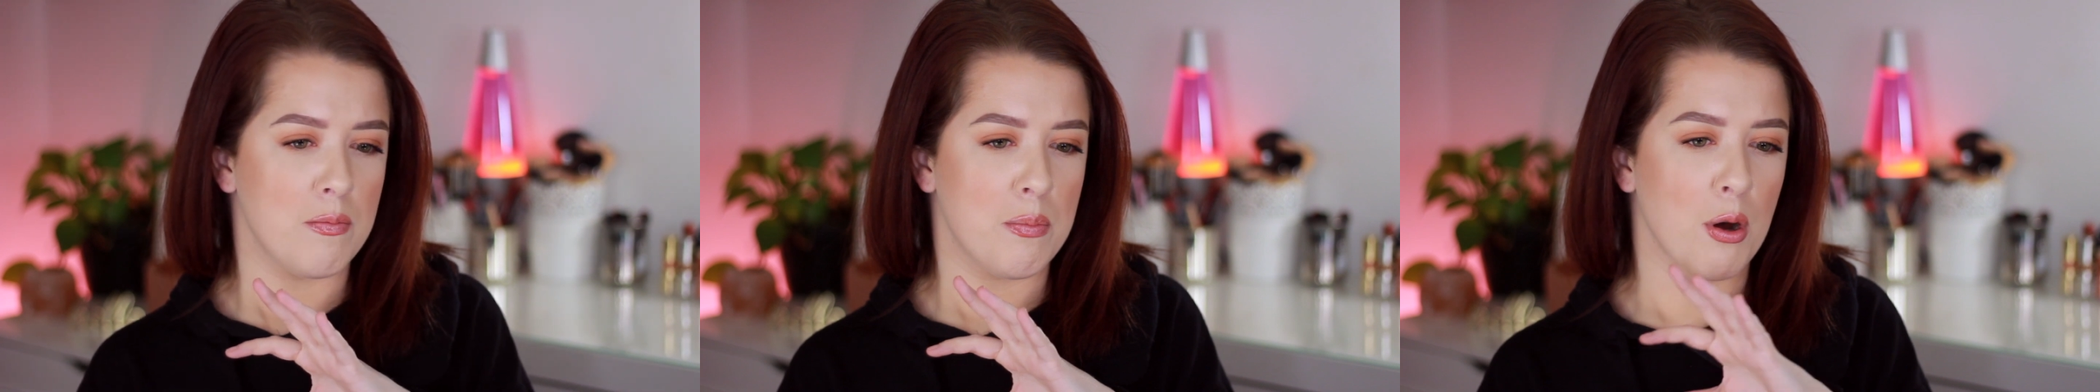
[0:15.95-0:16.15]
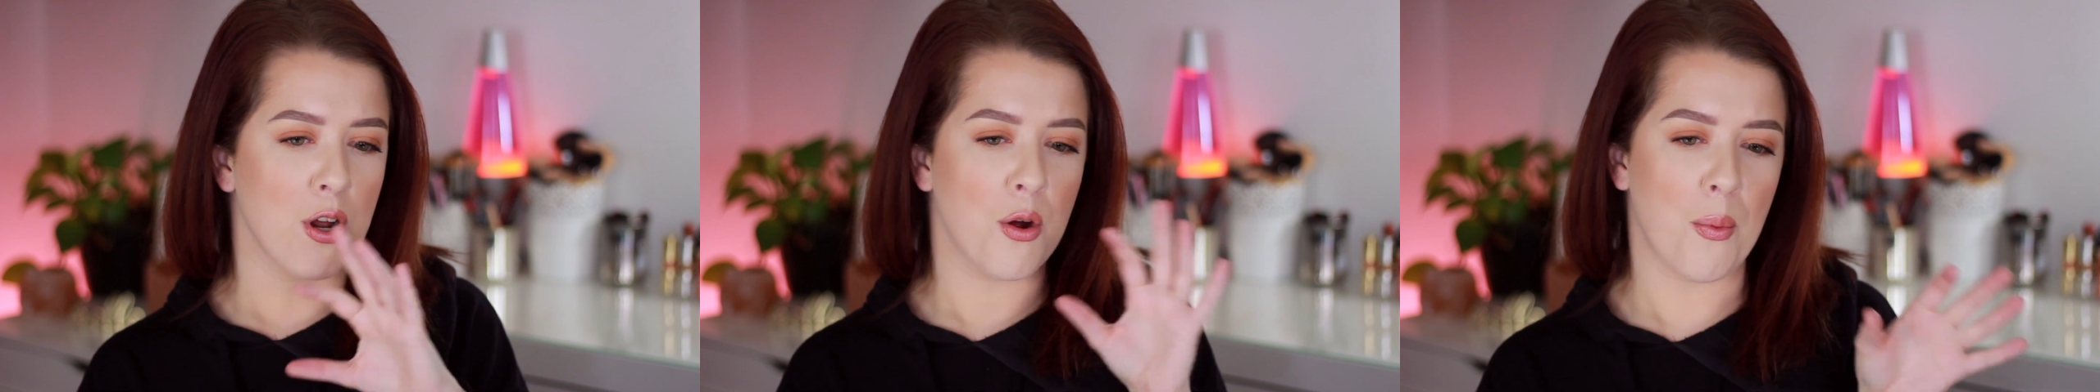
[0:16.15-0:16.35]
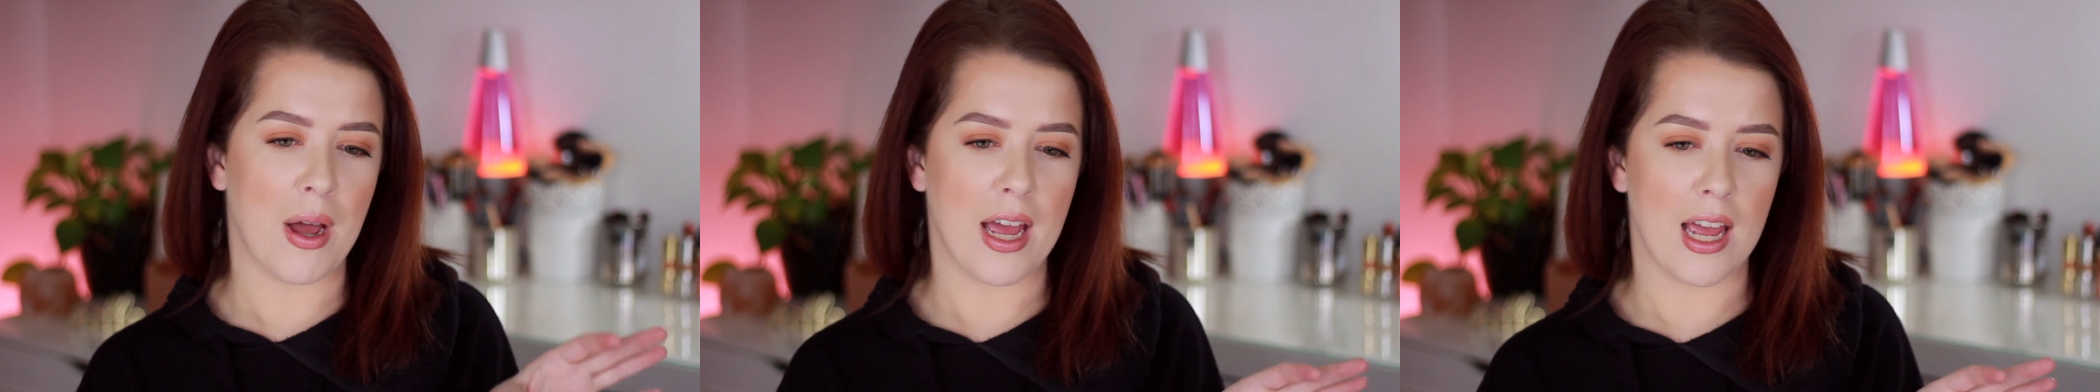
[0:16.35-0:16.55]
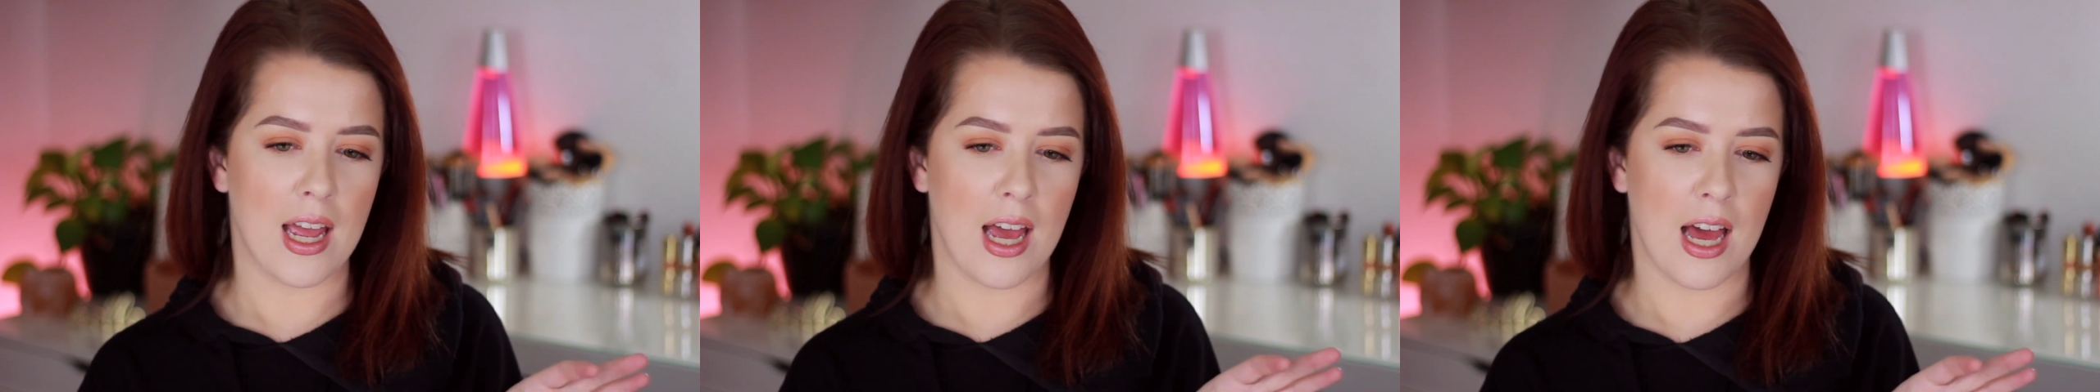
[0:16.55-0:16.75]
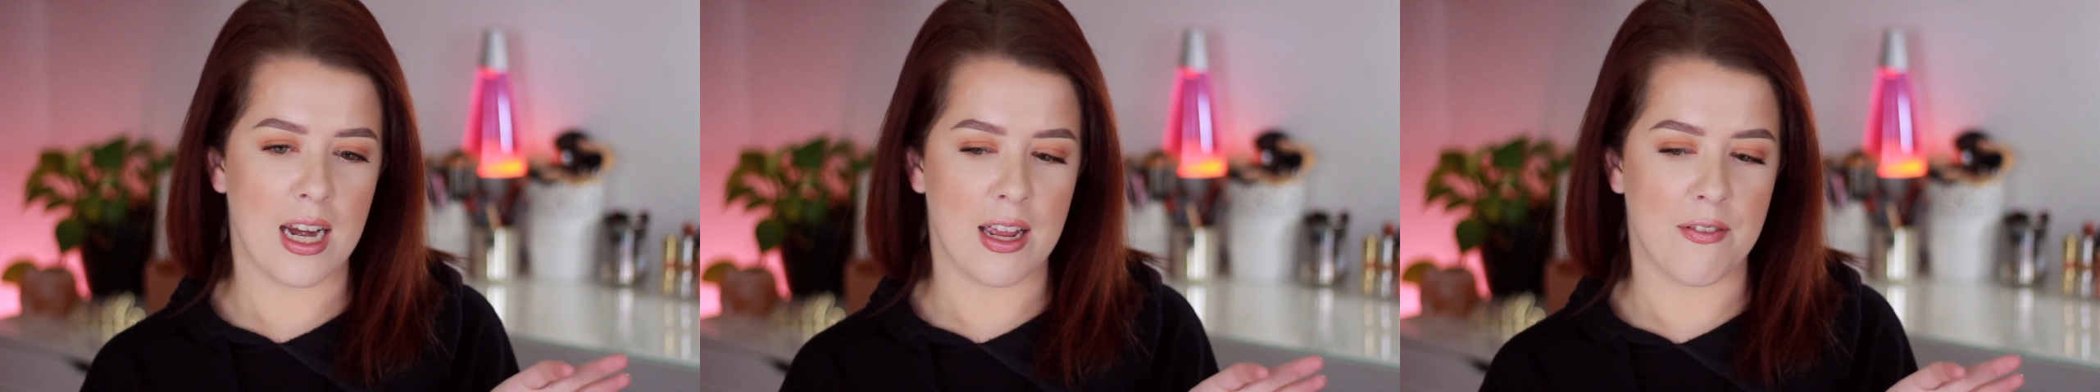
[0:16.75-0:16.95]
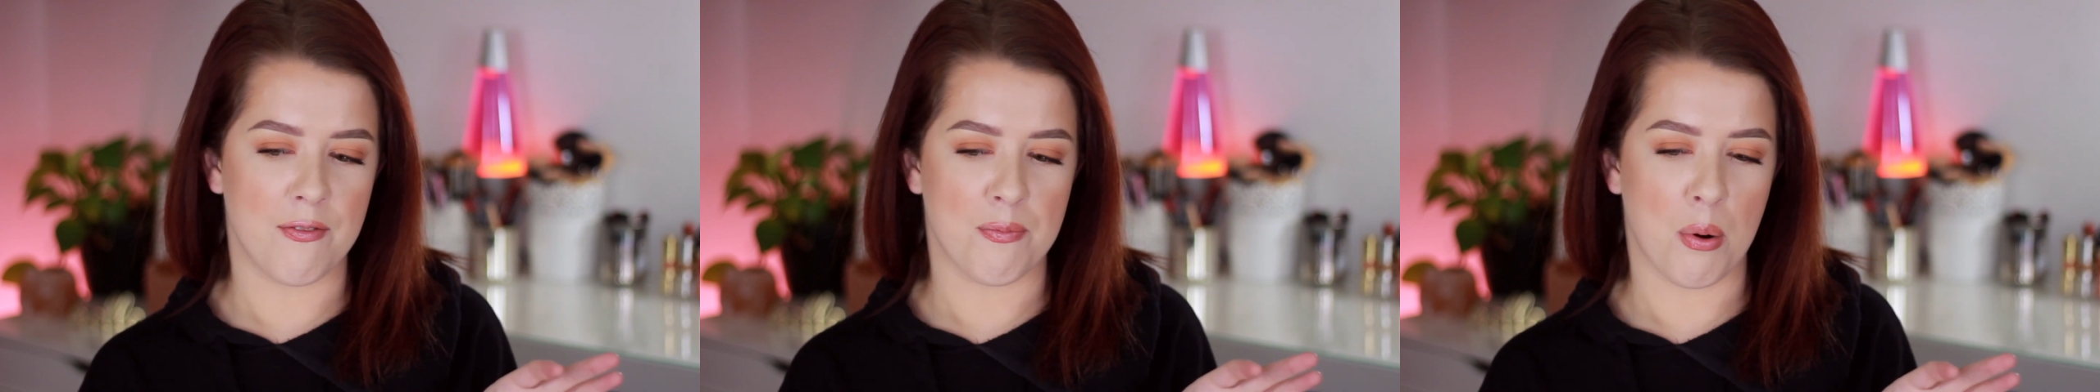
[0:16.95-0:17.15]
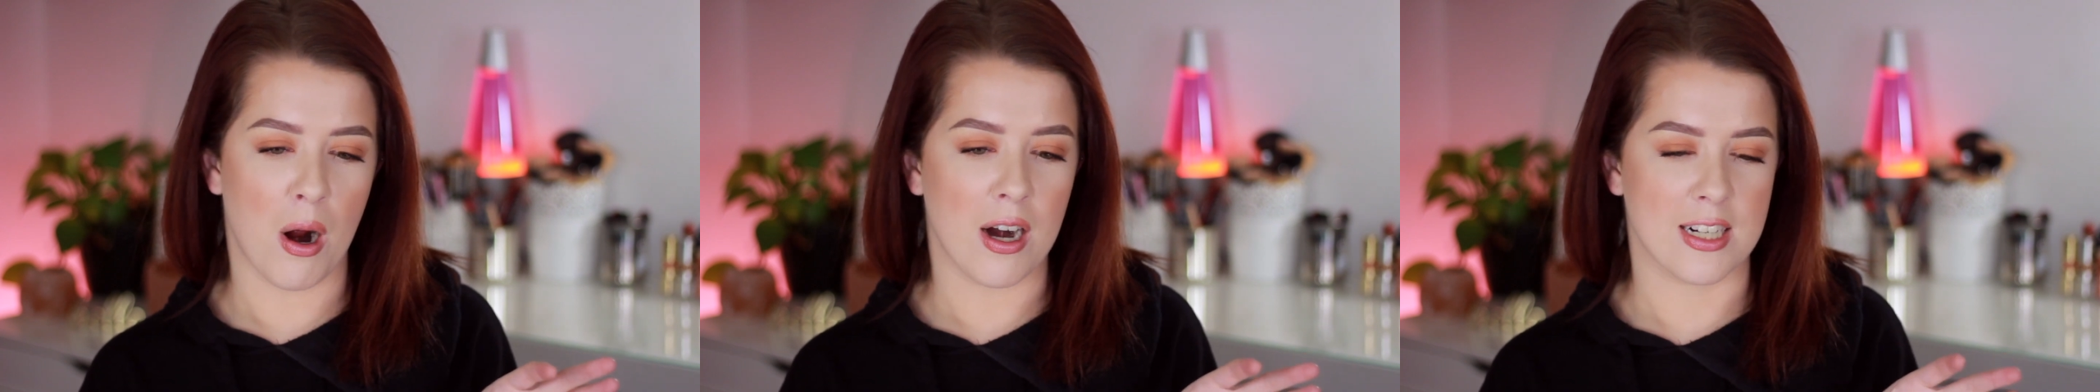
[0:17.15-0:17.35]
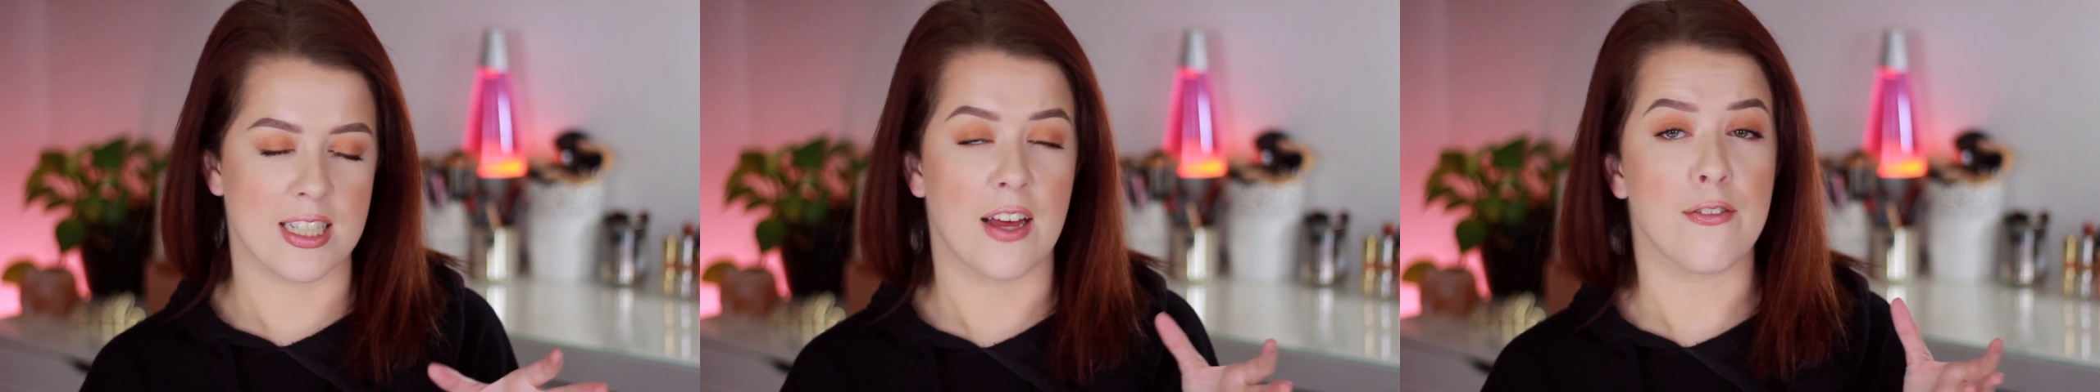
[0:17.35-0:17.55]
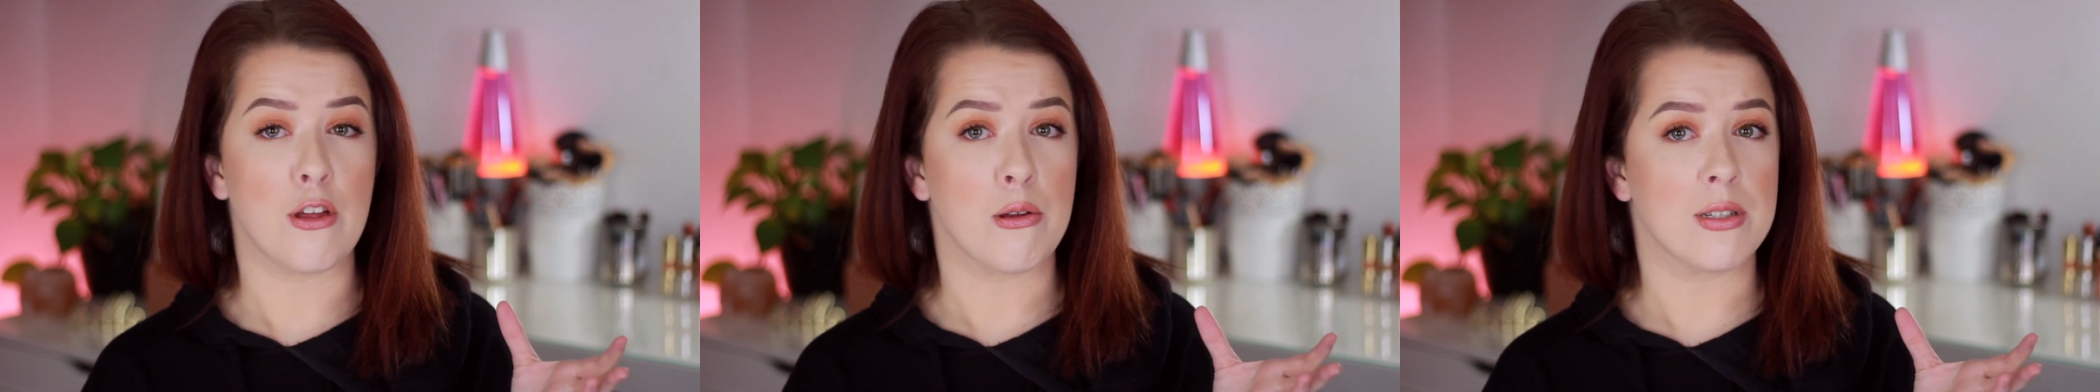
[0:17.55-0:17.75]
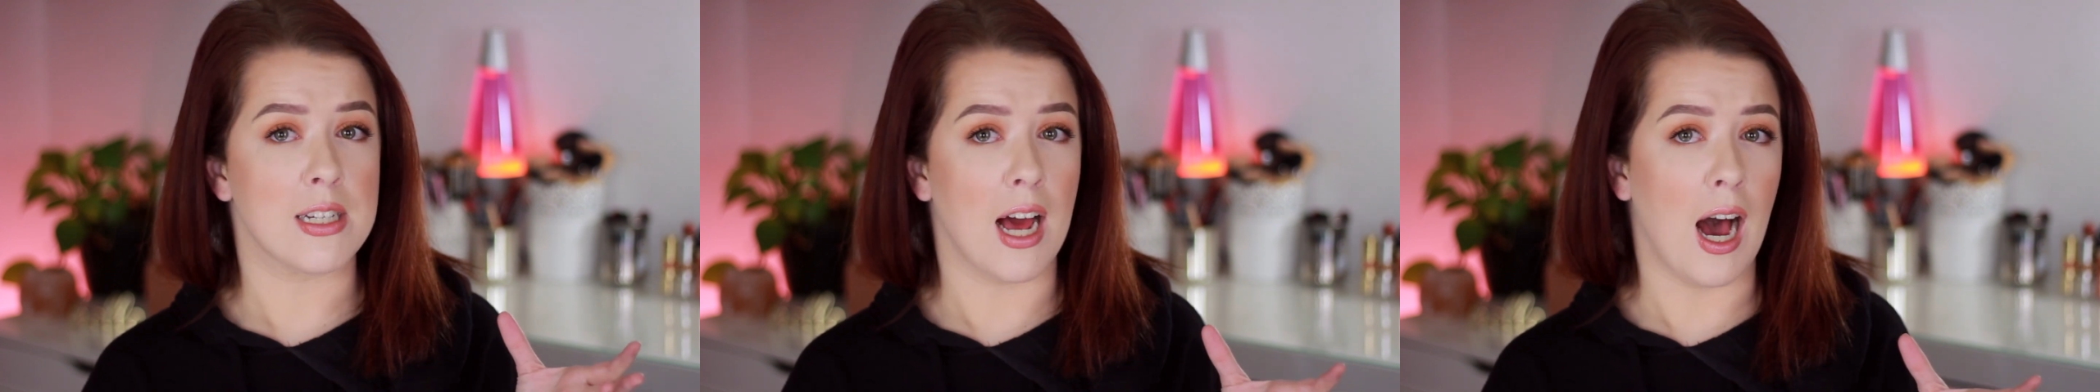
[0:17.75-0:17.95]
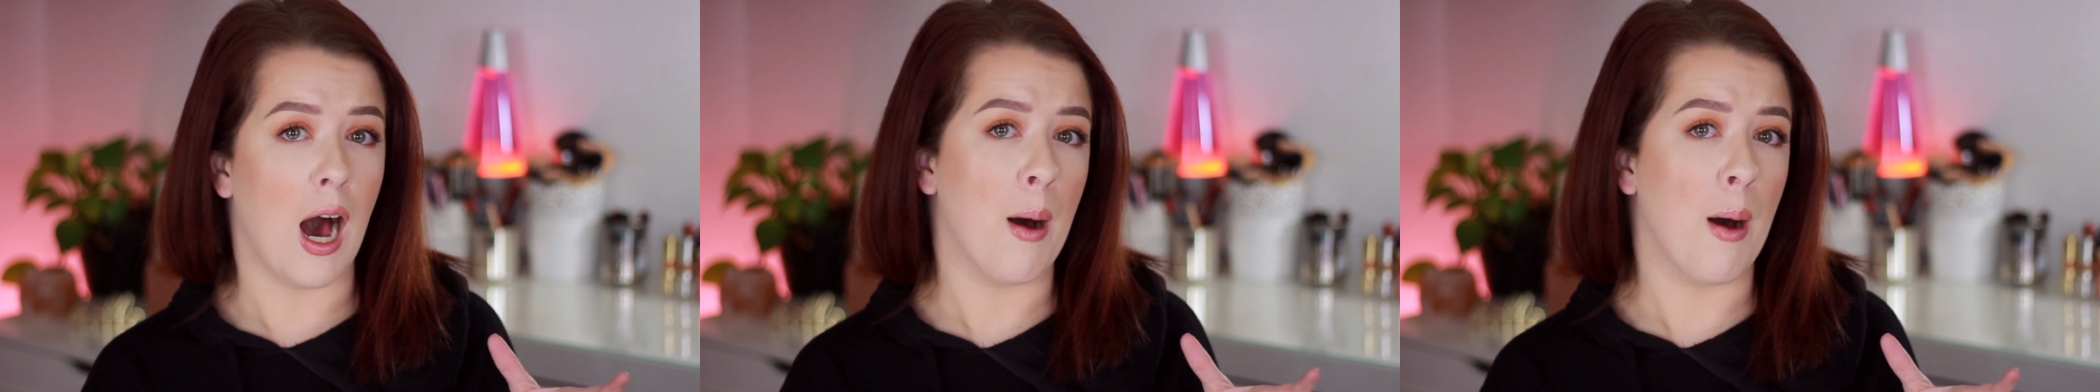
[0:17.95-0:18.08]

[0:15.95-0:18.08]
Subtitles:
put away any products I've used